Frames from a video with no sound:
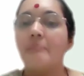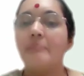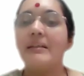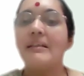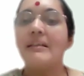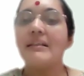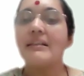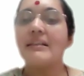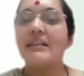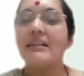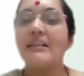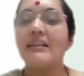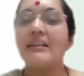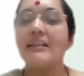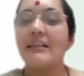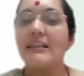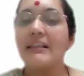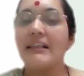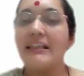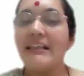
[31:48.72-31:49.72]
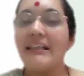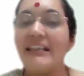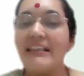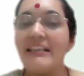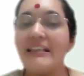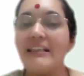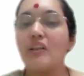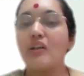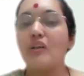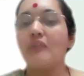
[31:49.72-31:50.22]
Places
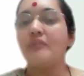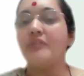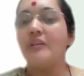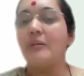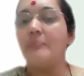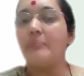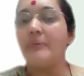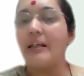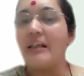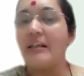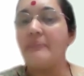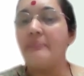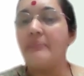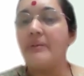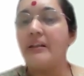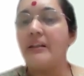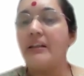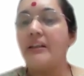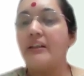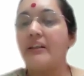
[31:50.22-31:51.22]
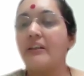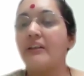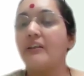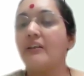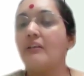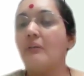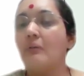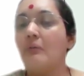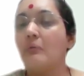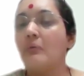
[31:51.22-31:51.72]
east of the prime
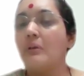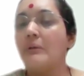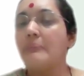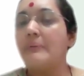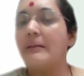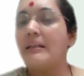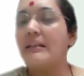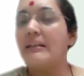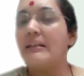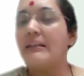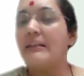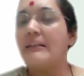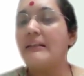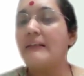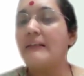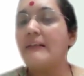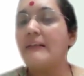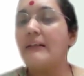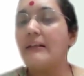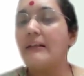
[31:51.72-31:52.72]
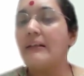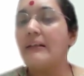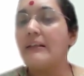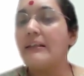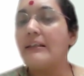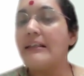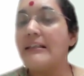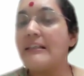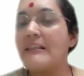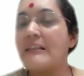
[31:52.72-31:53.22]
meridian would be in the
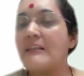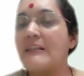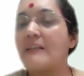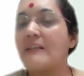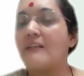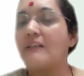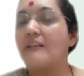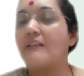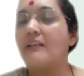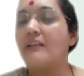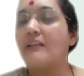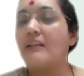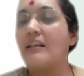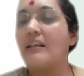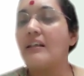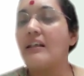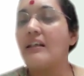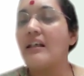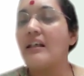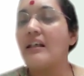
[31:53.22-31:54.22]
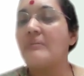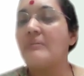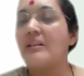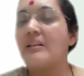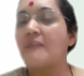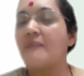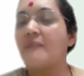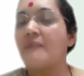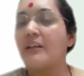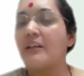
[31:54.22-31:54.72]
eastern
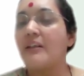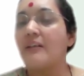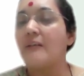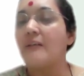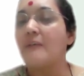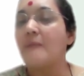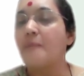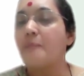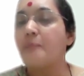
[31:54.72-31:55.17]
hemisphere.